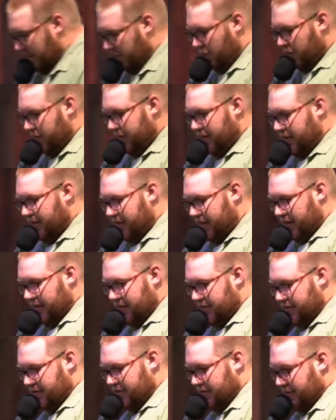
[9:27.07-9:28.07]
deal with the
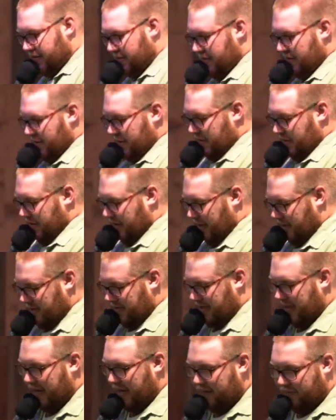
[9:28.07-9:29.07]
things
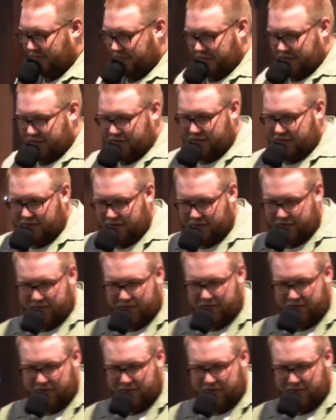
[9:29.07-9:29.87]
inside of us,